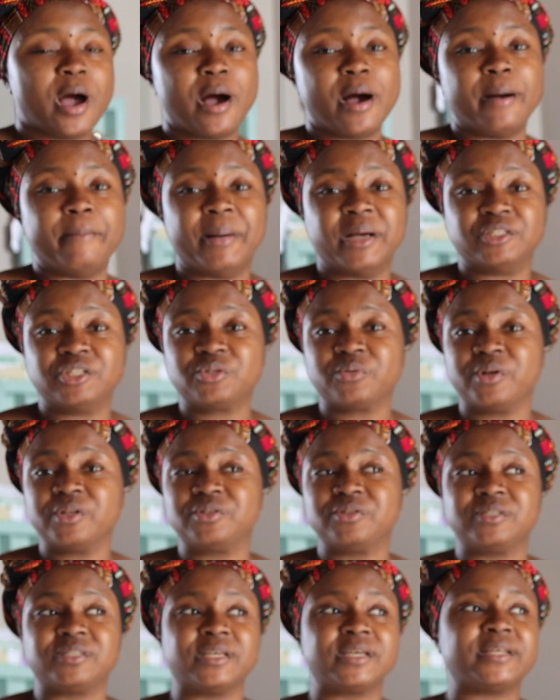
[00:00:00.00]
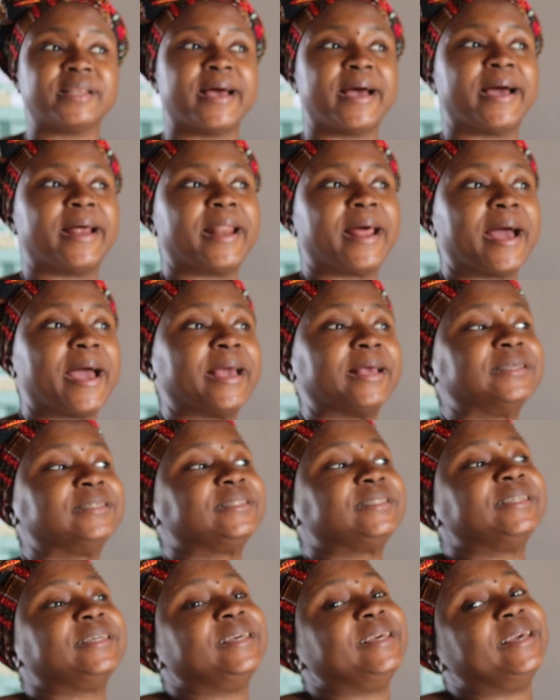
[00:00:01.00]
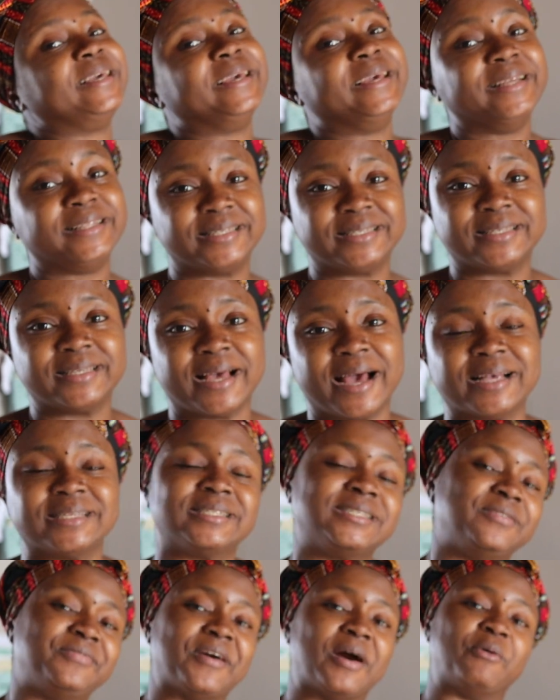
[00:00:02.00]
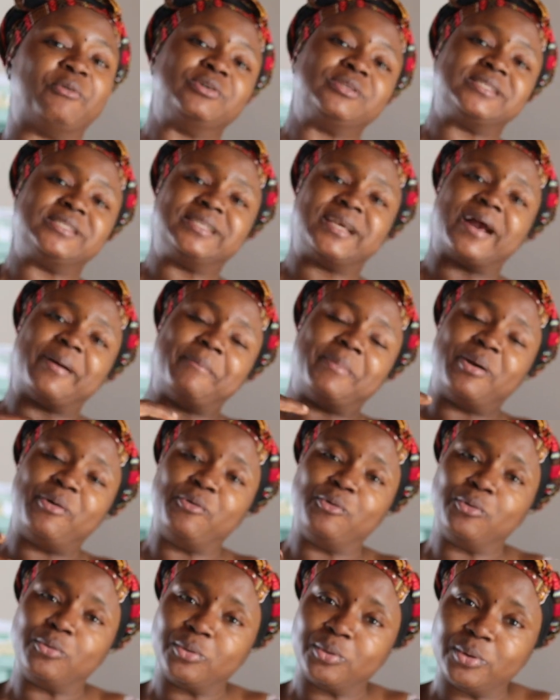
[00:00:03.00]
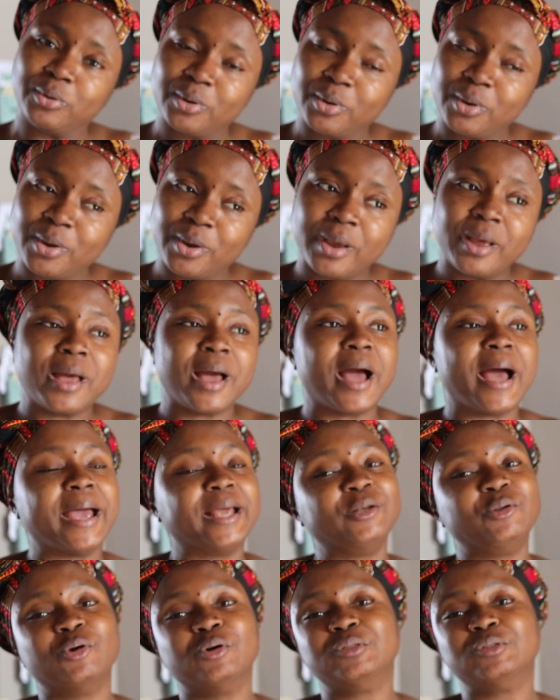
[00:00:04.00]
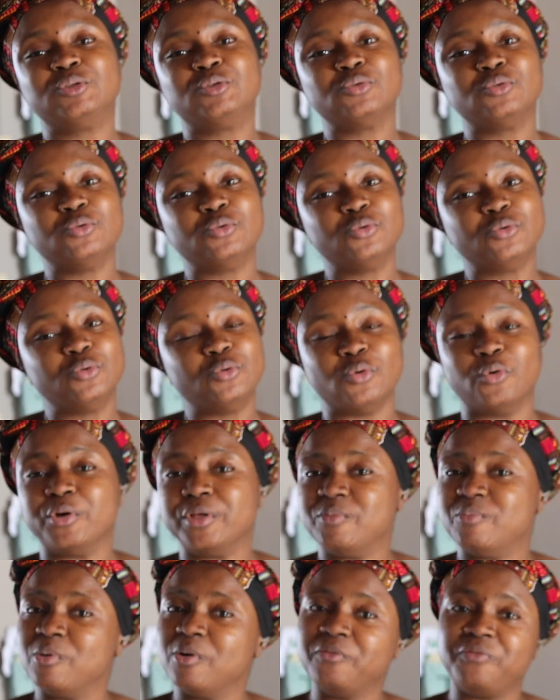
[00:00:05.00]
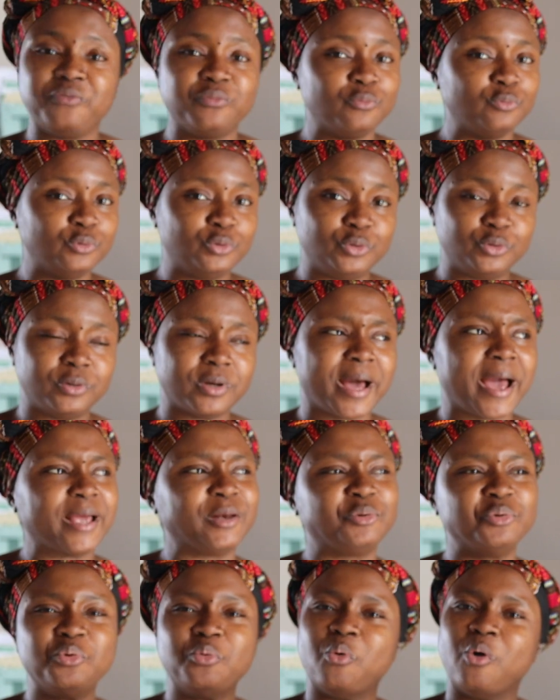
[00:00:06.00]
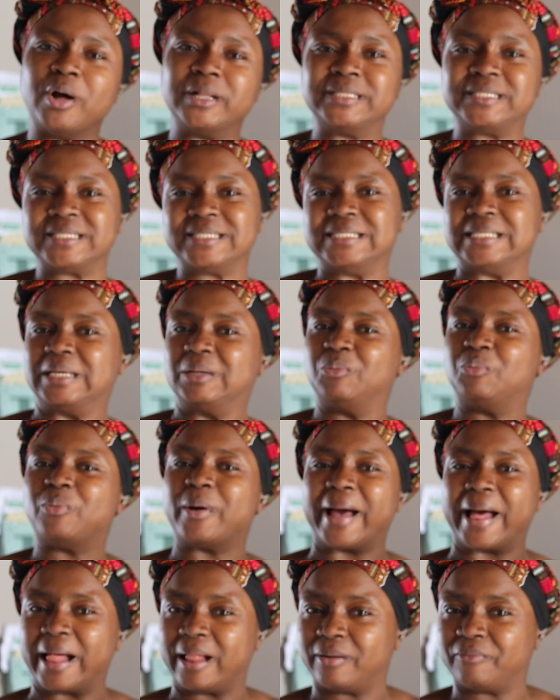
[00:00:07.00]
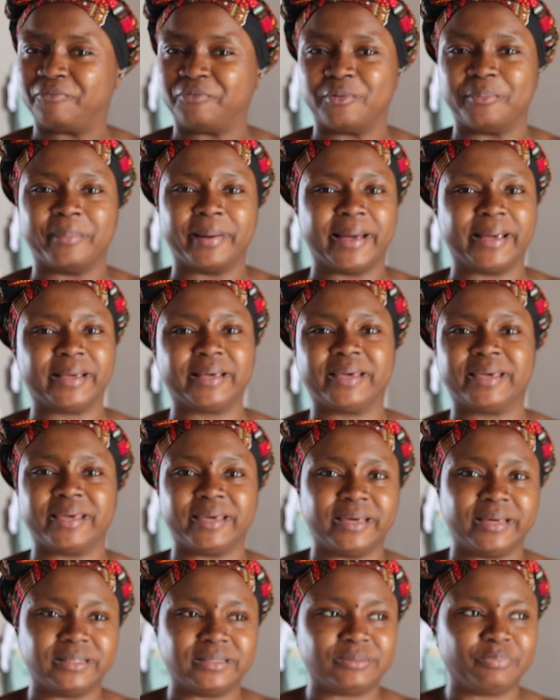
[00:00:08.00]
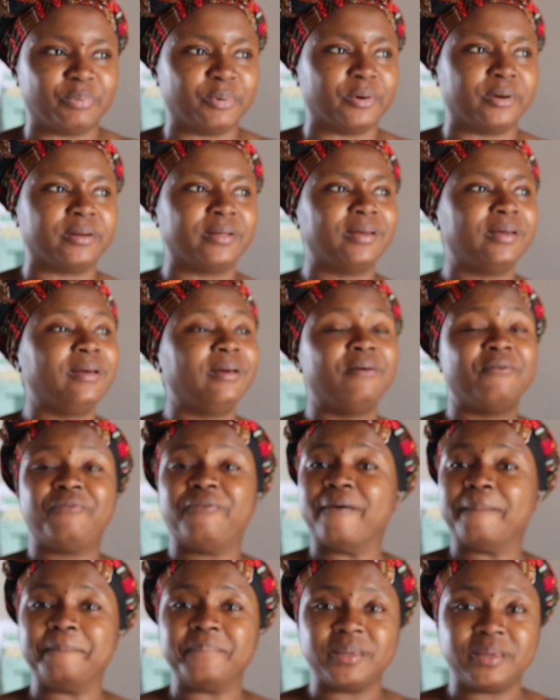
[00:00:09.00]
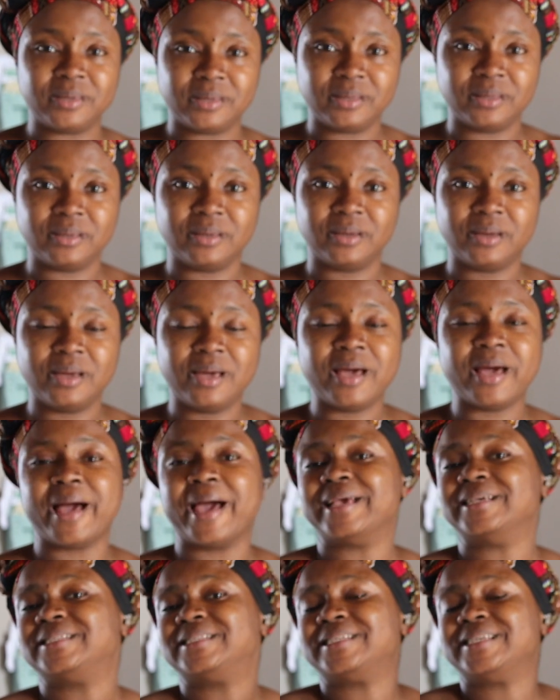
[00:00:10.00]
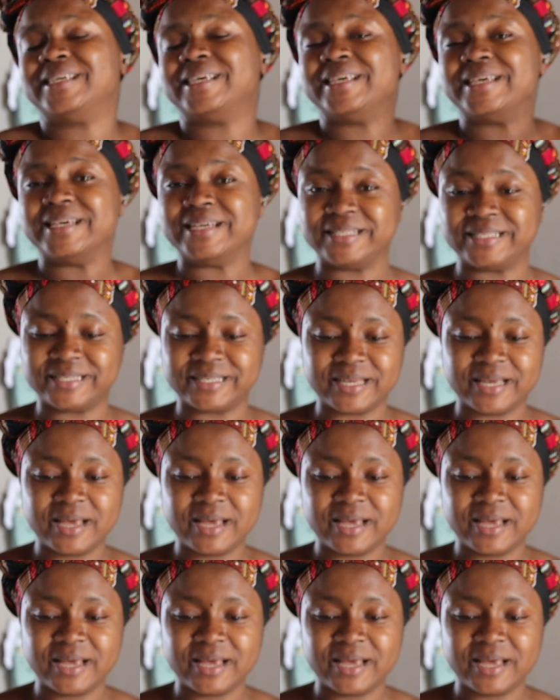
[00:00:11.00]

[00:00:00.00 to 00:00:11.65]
I just wanted to say that I still eat as if I was in Cameroon. I don't do Oyibo food. I do once in a while for my kids, but for me, I still eat